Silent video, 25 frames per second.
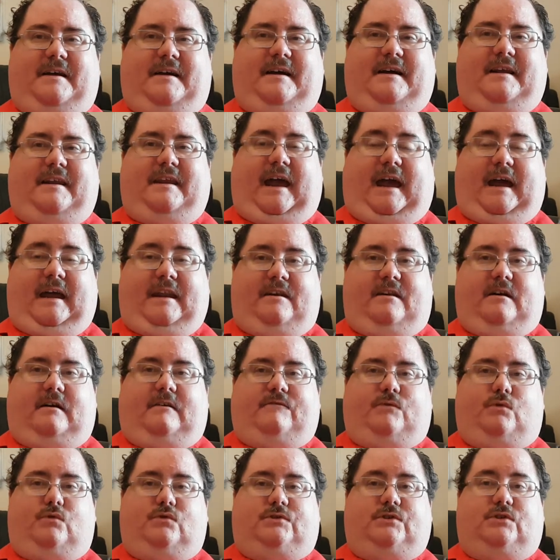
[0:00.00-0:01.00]

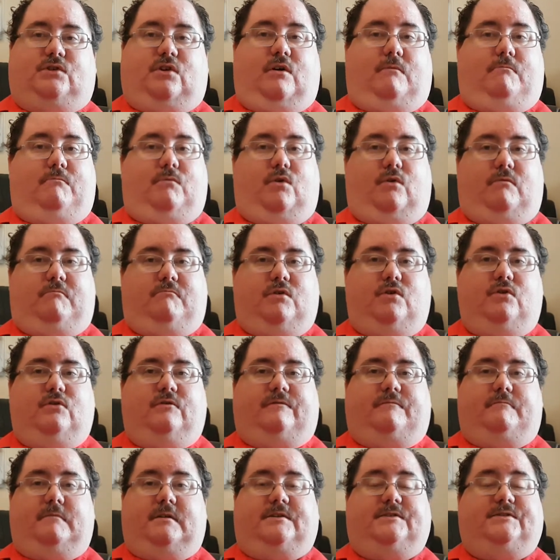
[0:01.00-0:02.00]
I've also got more
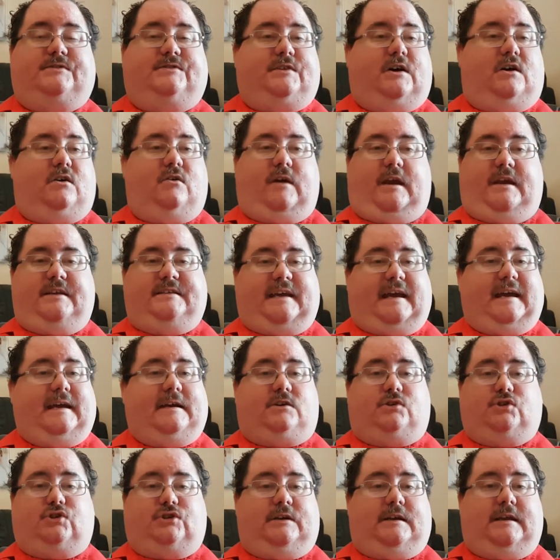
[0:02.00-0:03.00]
movement, so it's
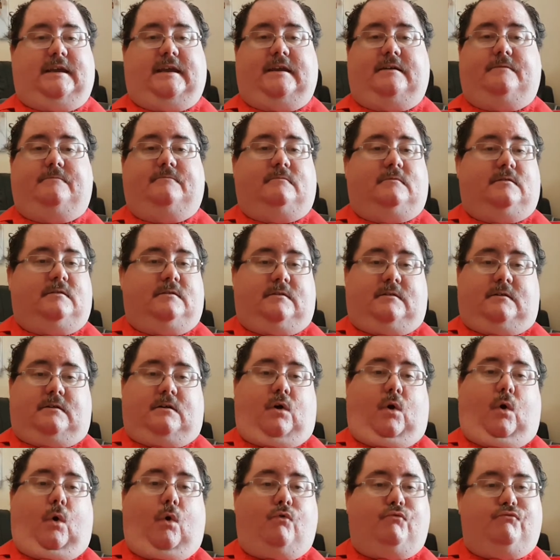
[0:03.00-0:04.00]
actually
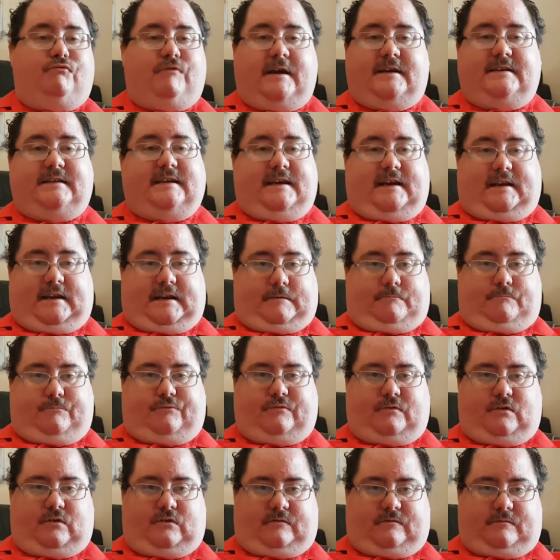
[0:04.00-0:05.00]
already an
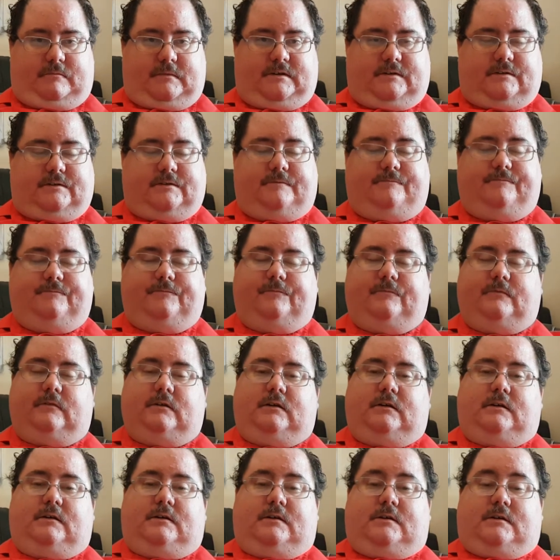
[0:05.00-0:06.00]
improvement.
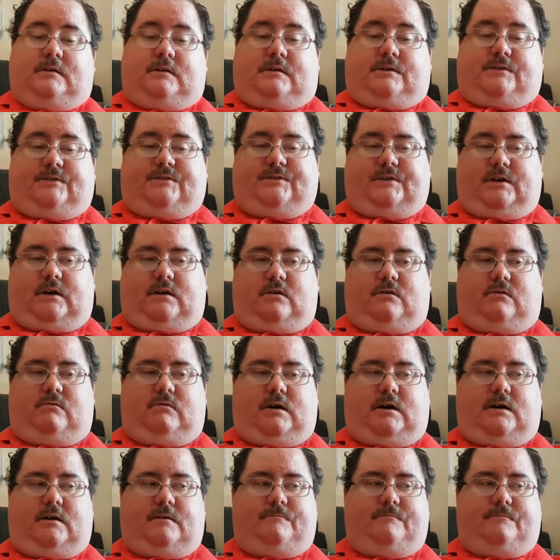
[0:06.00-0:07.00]

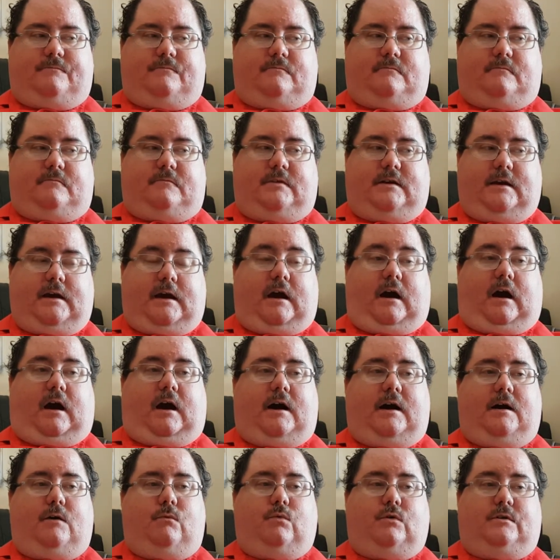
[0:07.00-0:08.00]
So, yeah,
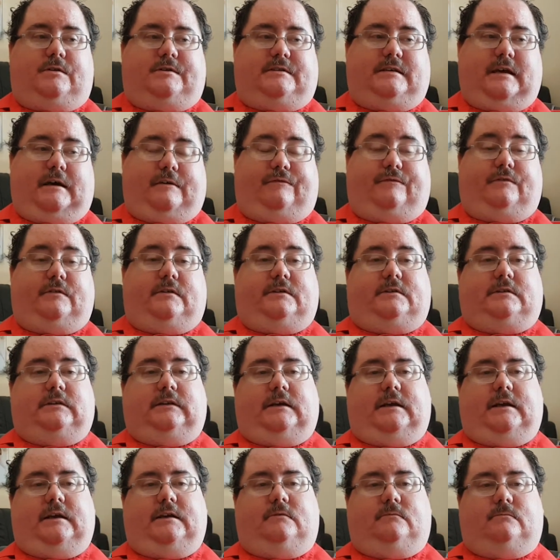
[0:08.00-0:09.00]
I would
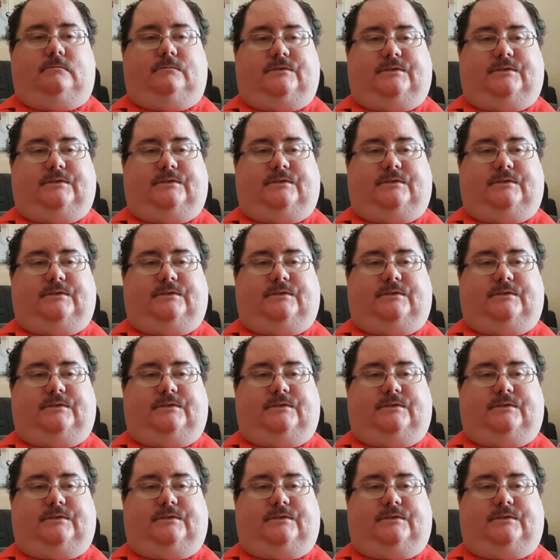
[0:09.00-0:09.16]
definitely